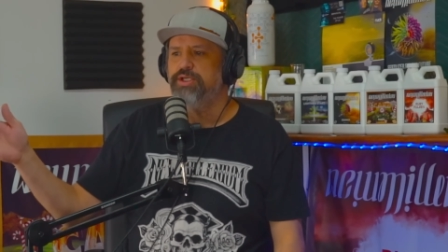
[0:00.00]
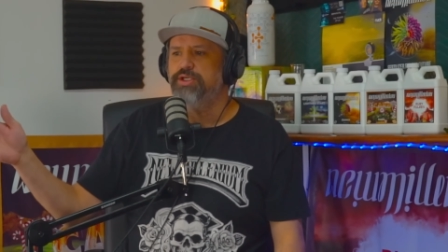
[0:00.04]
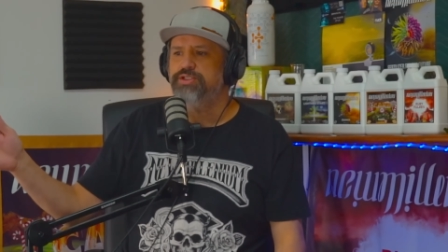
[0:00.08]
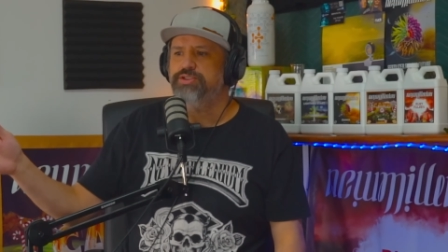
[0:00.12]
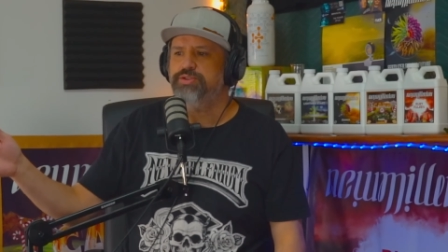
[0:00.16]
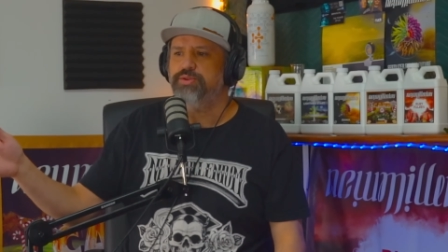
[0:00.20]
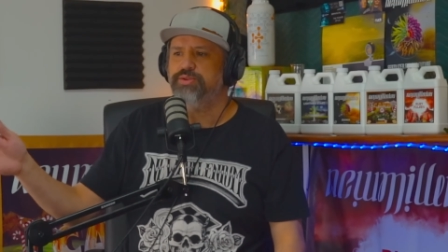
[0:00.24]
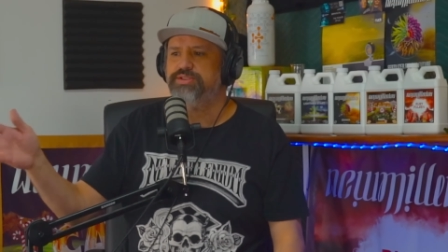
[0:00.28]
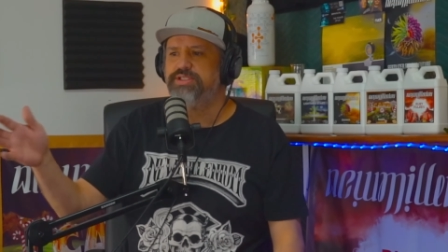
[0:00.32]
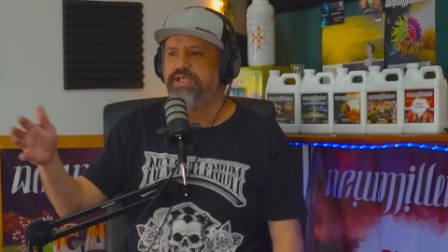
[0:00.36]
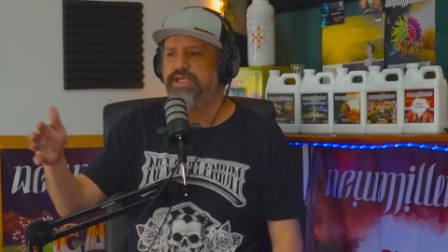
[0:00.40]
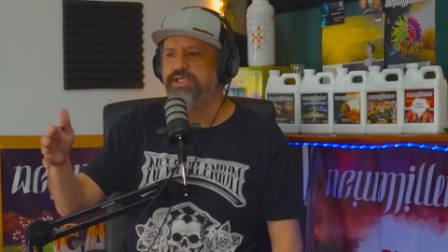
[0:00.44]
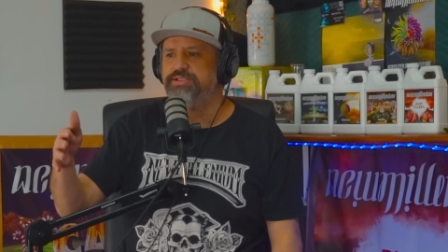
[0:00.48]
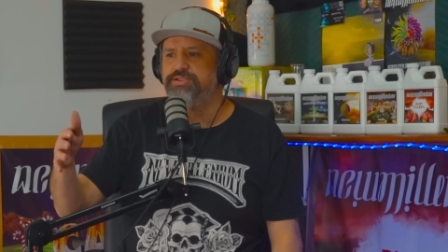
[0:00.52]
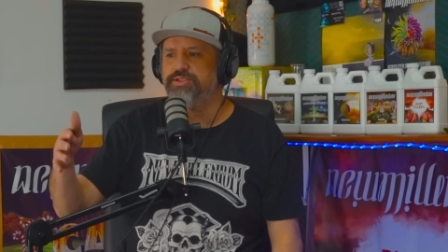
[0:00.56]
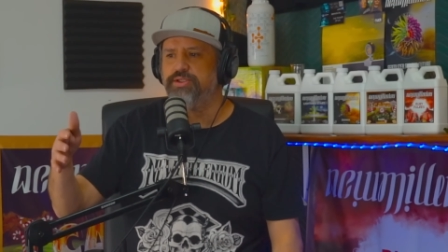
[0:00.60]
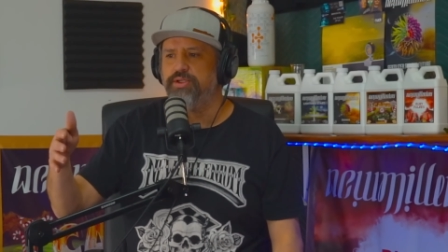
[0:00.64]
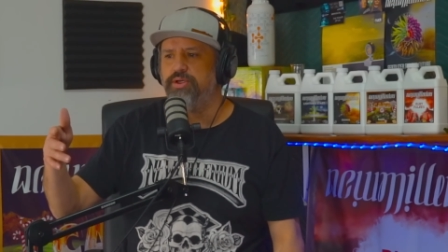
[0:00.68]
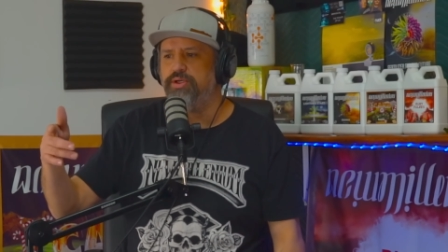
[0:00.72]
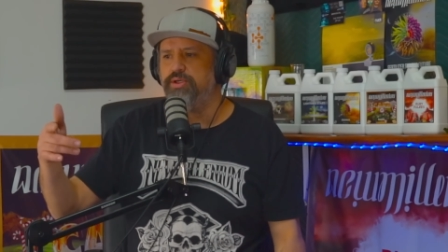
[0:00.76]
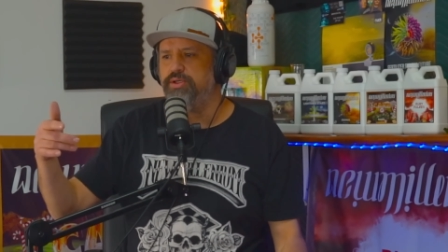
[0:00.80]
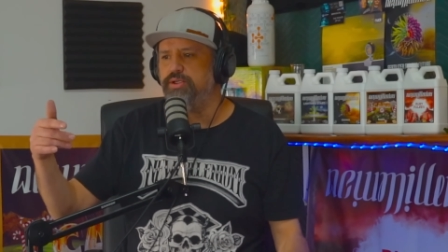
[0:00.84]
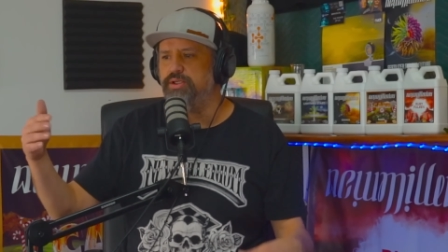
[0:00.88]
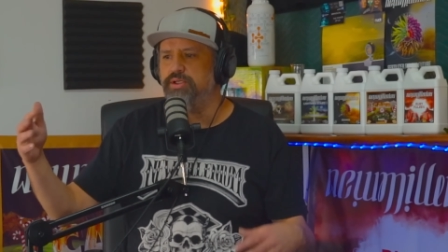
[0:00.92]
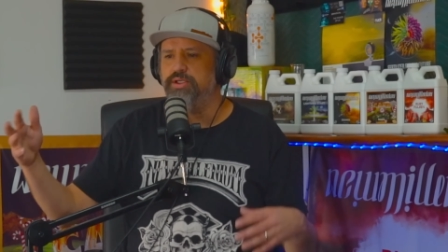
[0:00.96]
so it takes
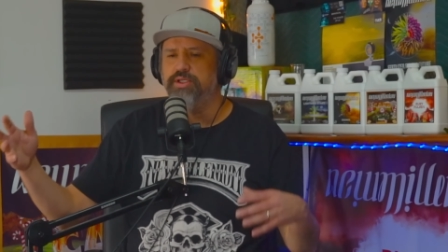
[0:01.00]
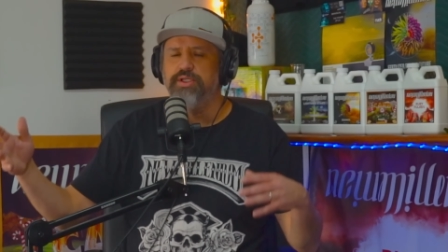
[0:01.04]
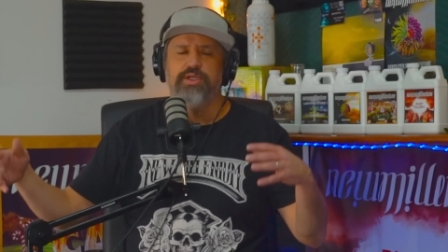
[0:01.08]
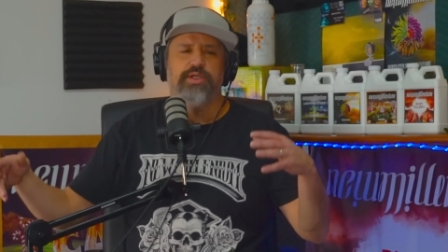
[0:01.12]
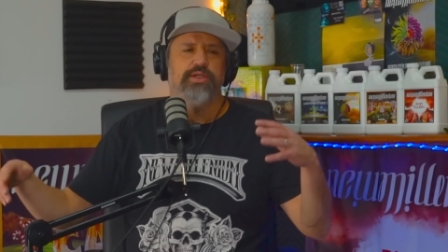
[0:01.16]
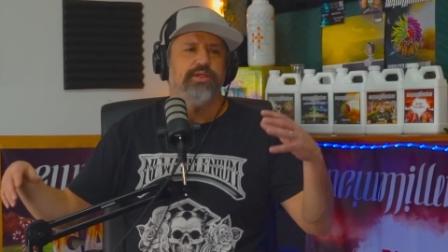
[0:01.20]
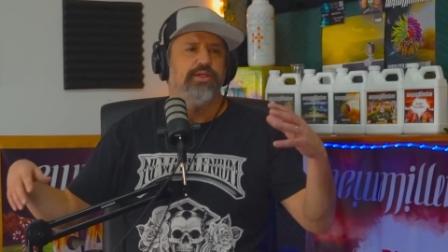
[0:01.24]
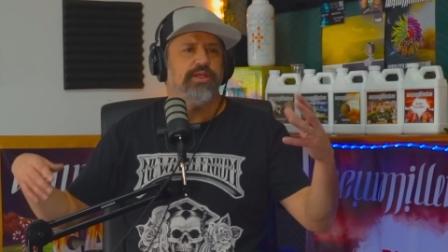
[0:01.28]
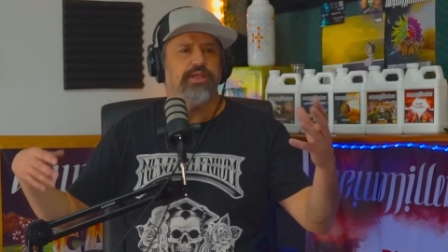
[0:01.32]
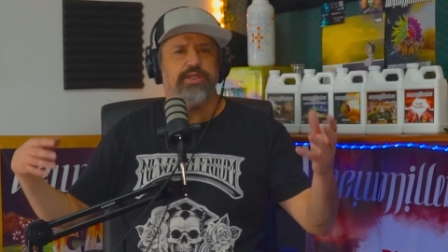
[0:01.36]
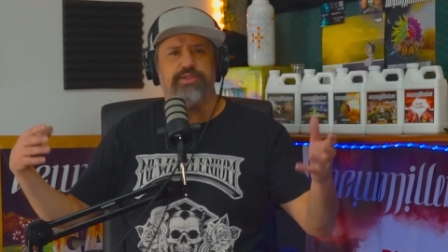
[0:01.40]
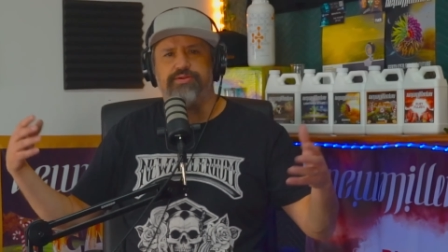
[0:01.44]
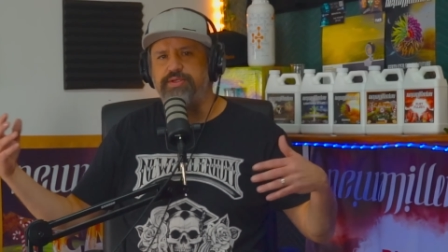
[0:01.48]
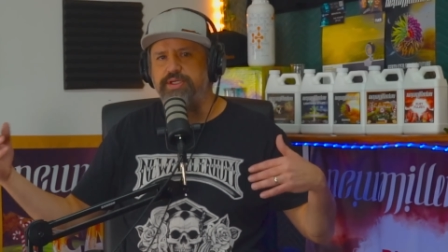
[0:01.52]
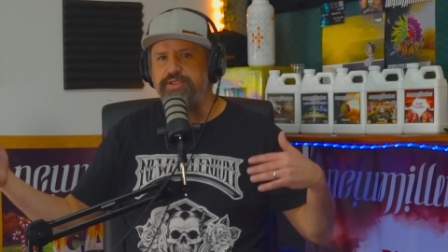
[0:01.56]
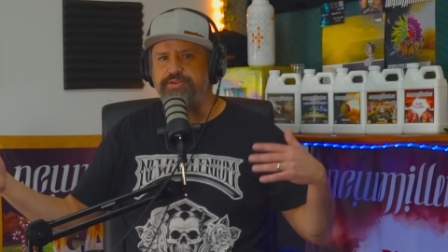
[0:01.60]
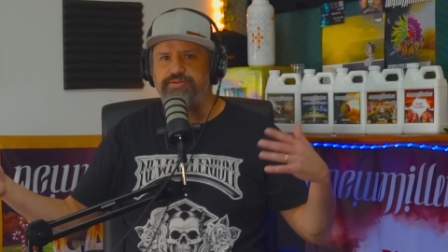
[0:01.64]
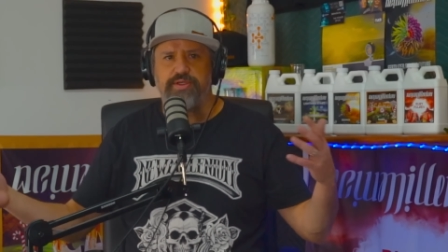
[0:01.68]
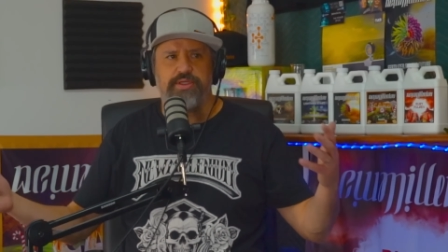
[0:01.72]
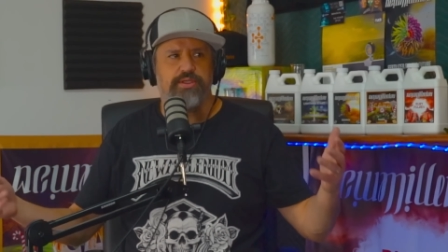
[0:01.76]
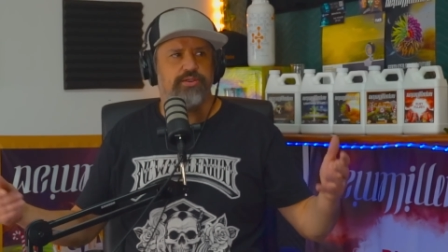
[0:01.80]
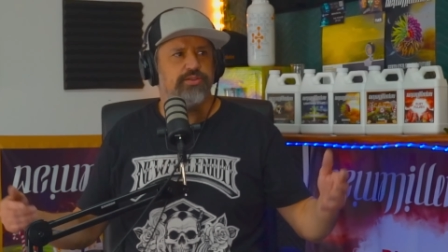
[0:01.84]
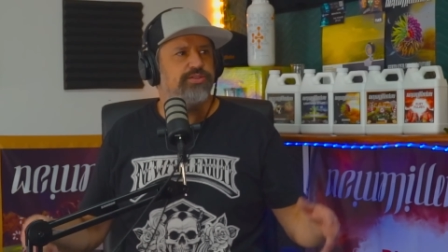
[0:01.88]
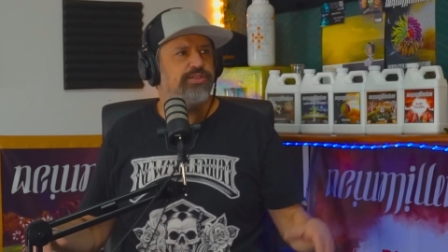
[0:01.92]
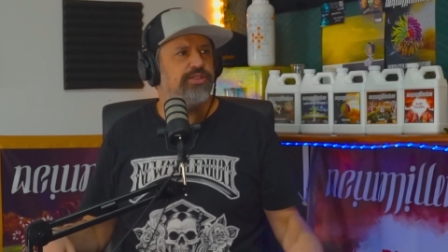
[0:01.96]
longer, it
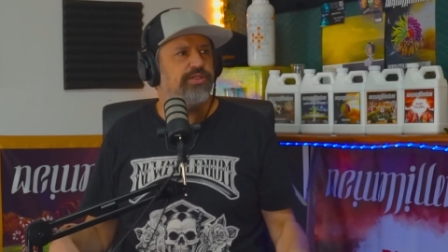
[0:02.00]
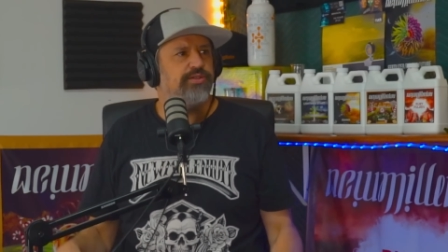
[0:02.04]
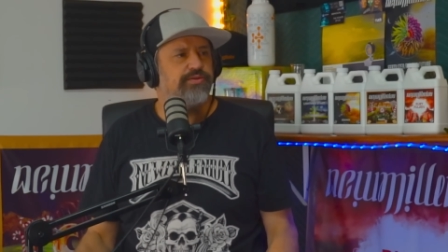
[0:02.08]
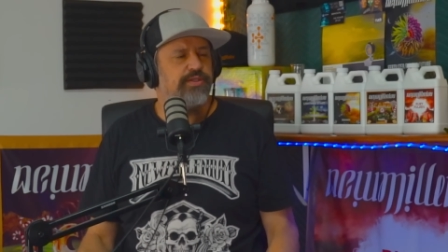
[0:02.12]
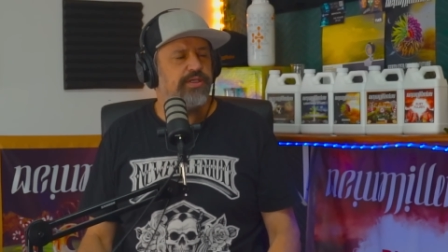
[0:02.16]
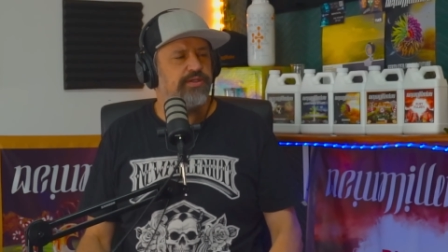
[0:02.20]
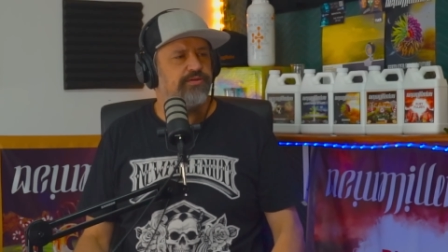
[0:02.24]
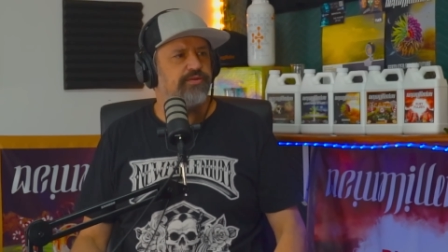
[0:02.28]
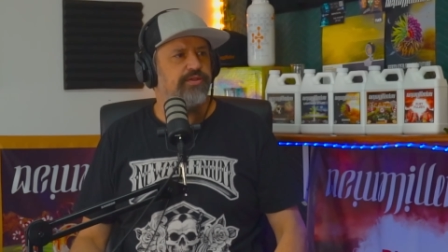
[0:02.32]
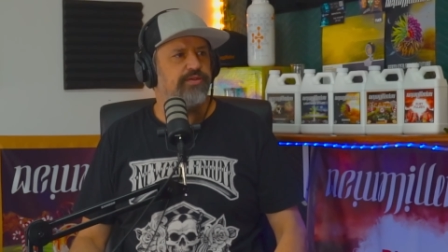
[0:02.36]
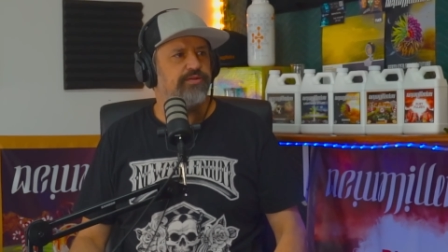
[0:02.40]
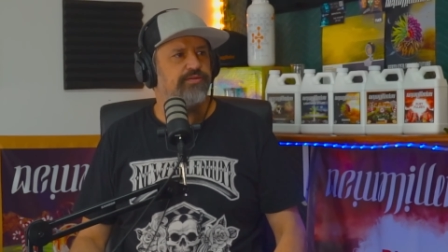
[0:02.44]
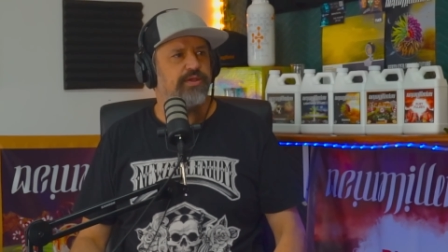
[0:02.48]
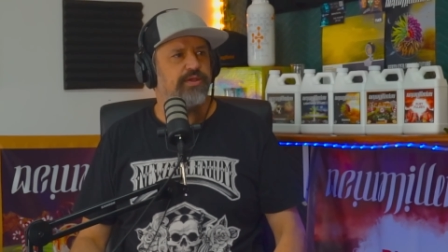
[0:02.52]
takes energy, it takes things